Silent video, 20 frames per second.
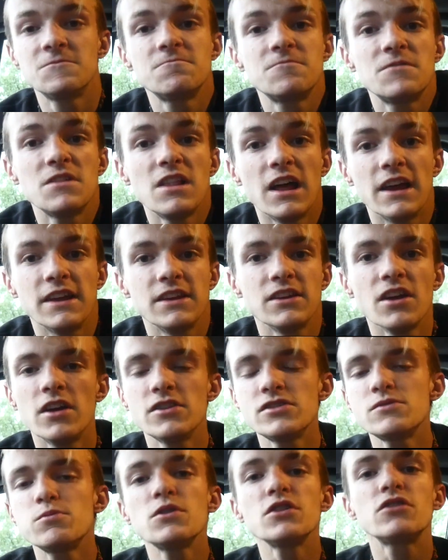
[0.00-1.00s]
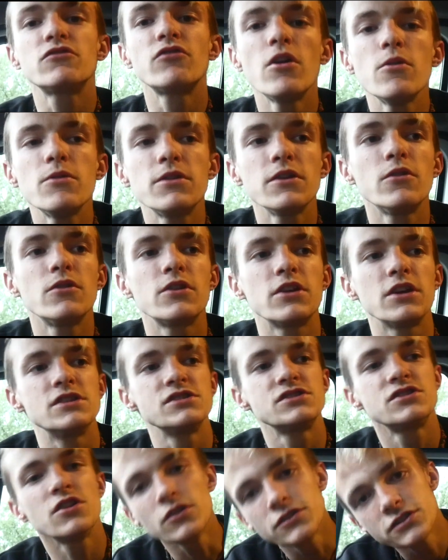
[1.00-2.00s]
like, I just want to grow the
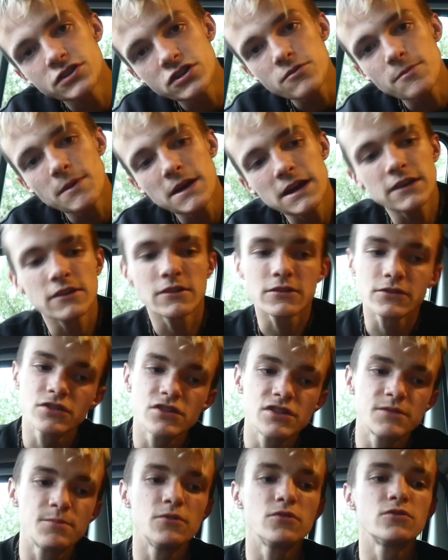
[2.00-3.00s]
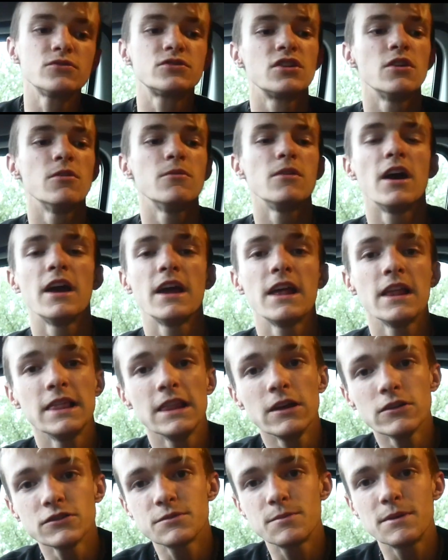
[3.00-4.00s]
audience, not too big, not too small, so like
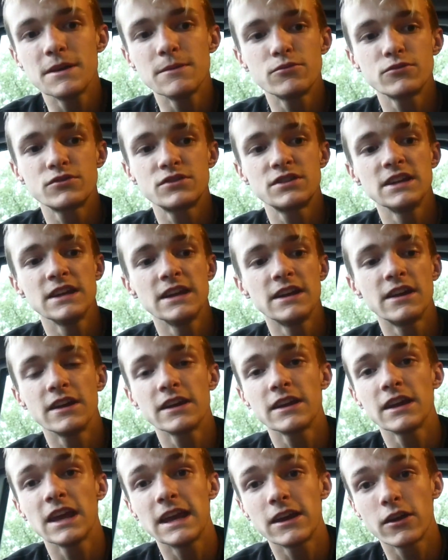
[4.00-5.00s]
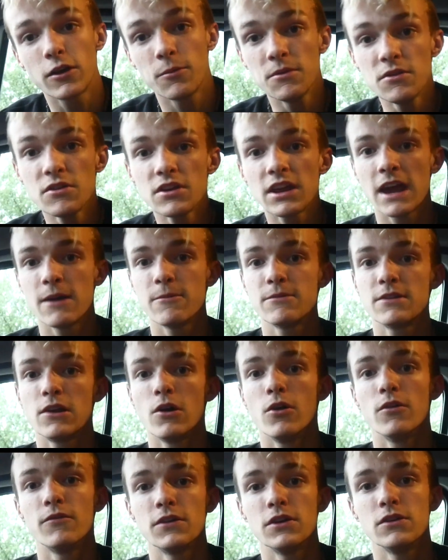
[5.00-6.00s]
lots of people see, and I communicate with a
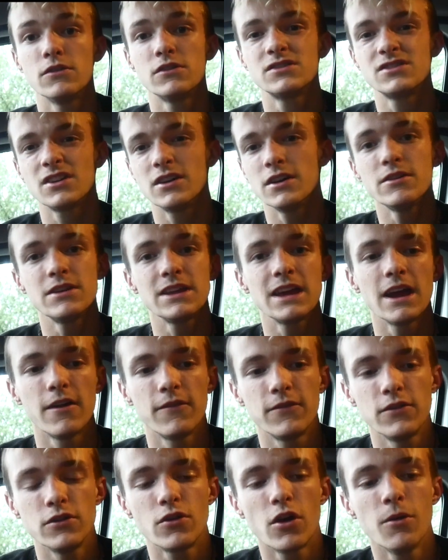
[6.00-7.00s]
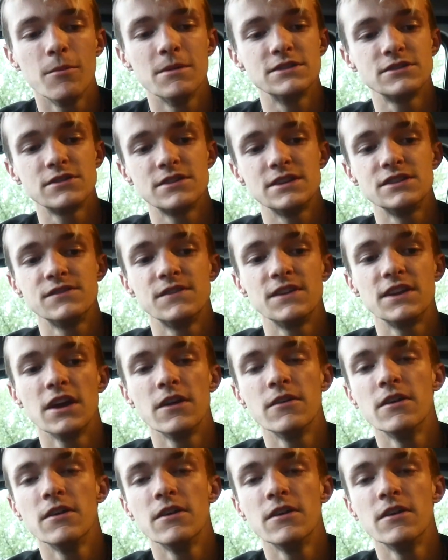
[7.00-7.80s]
lot of you, because I only get a few comments on each video.